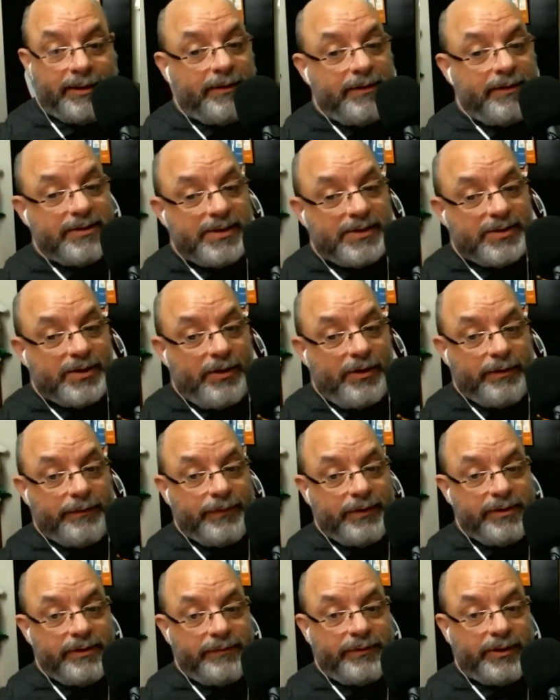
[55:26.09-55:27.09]
This is all of
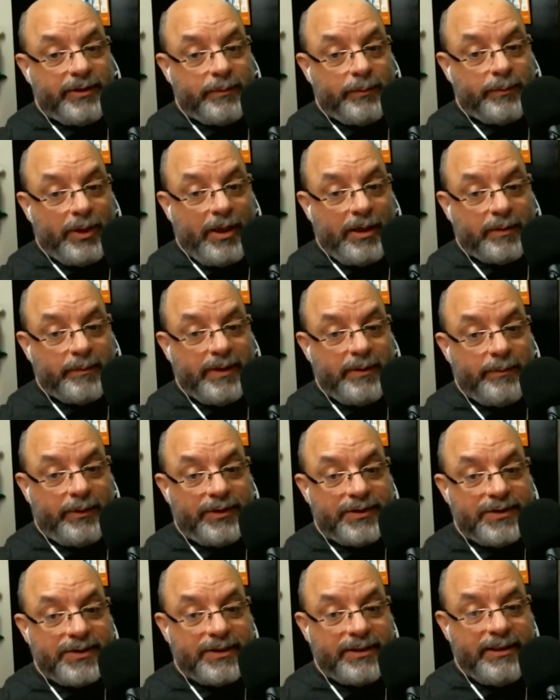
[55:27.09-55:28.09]
the different blog
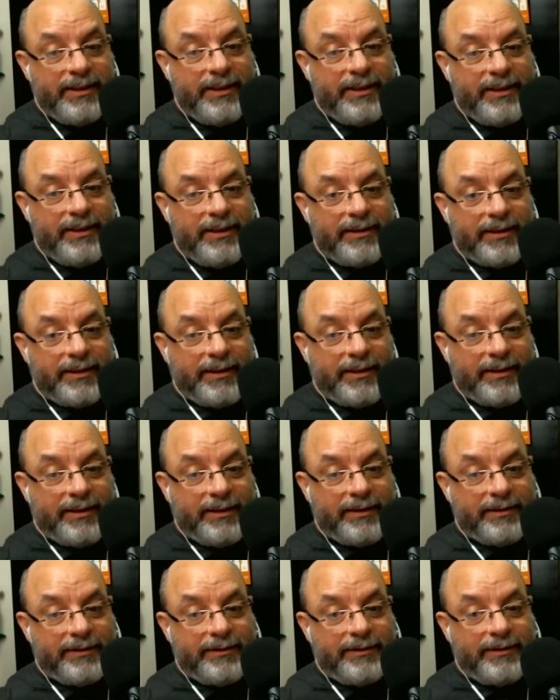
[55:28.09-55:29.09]
members
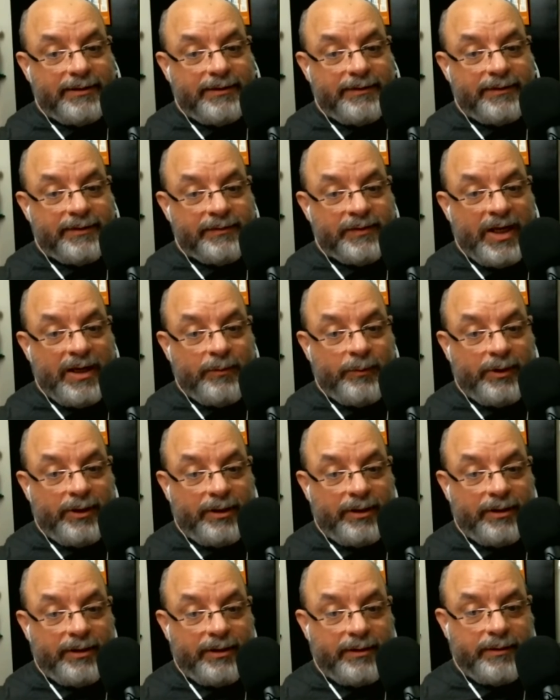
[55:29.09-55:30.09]
that
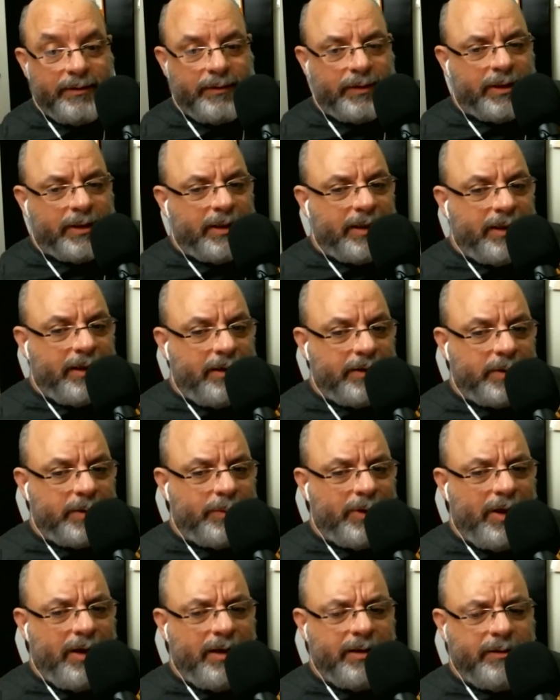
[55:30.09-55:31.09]
were on the
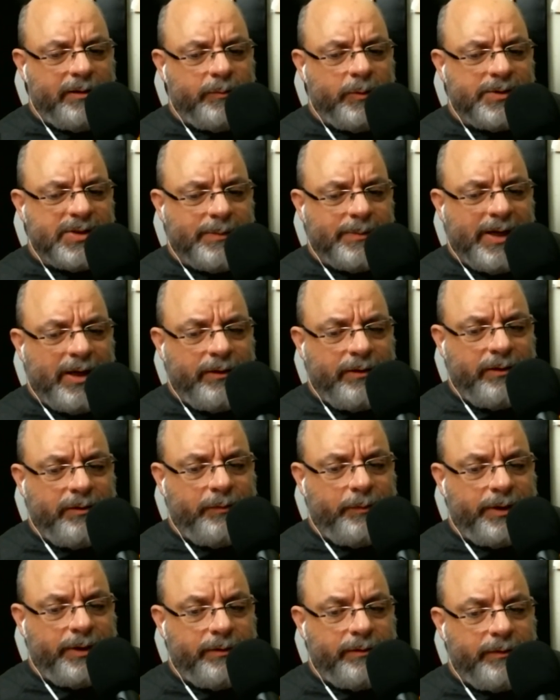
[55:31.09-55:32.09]
blog. It was about
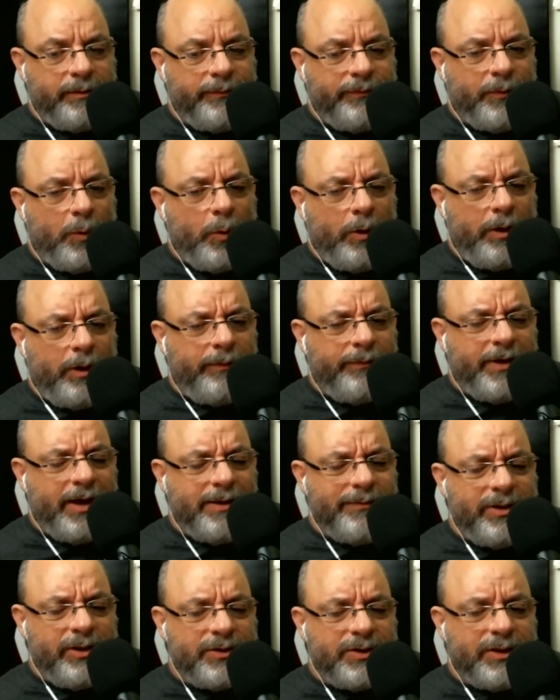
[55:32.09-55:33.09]
4 or
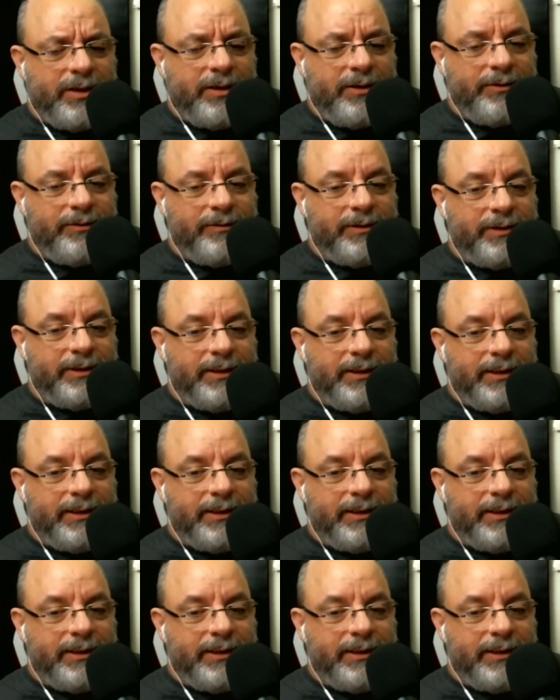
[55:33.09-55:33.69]
5 years ago.